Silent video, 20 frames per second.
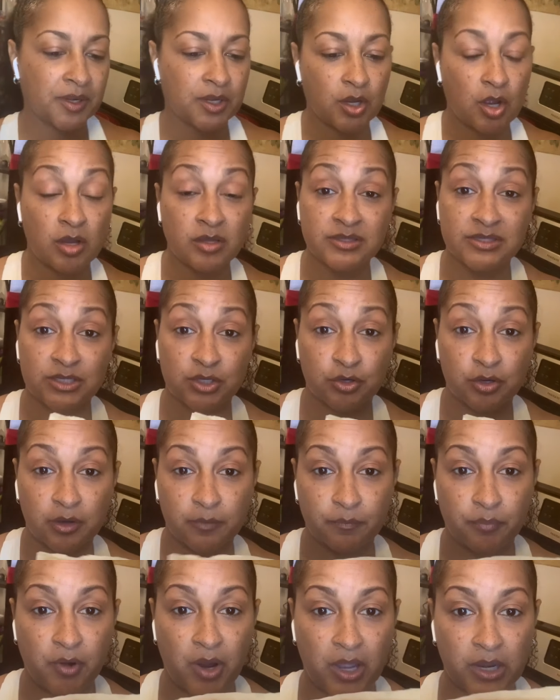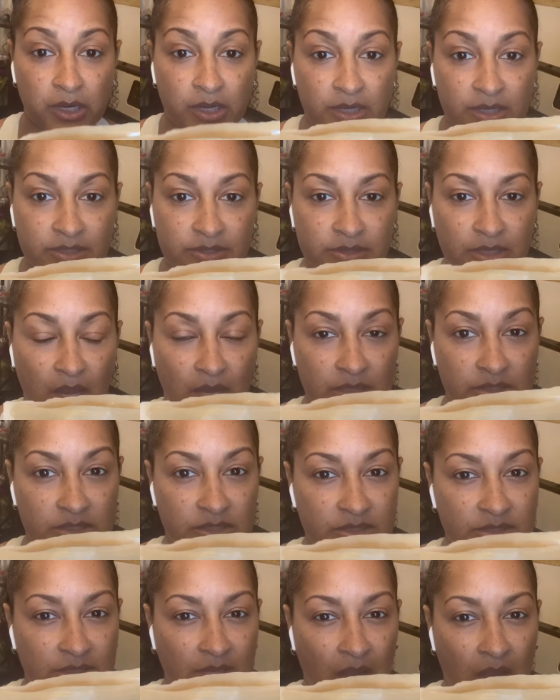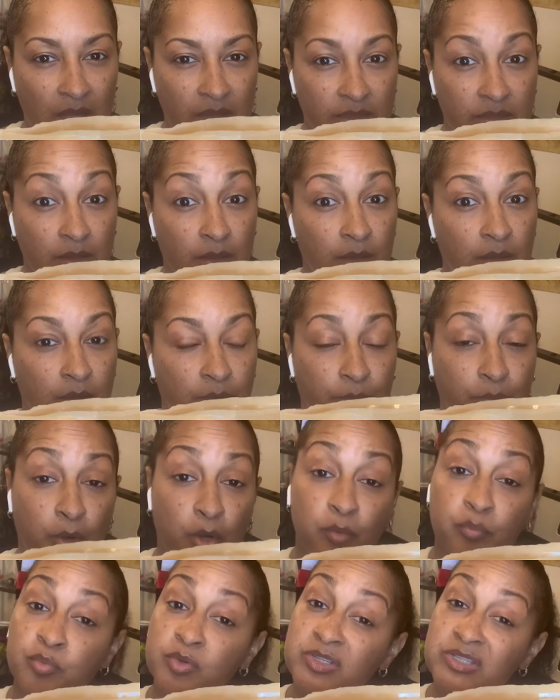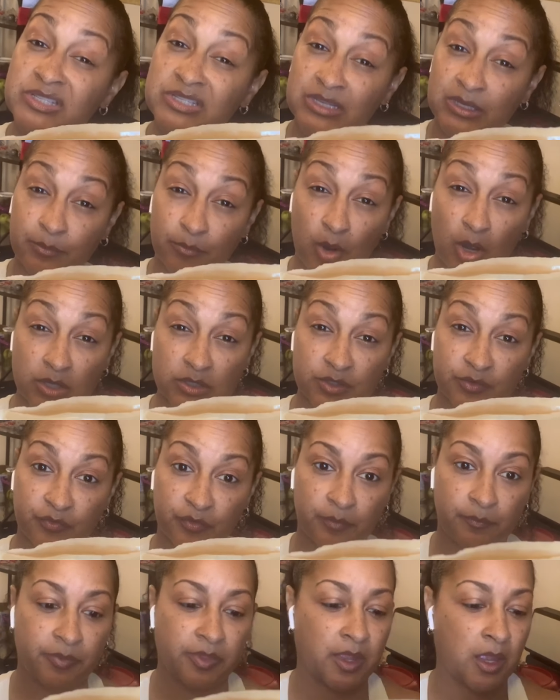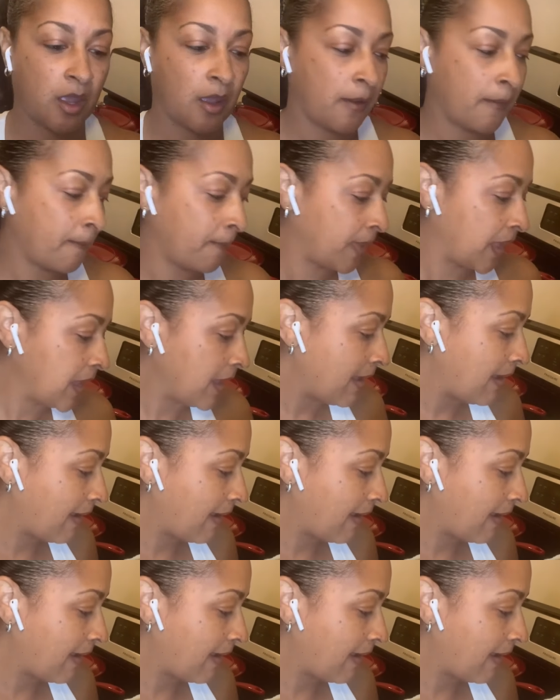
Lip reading: called Derek Products. I just got the purple sea moss from them,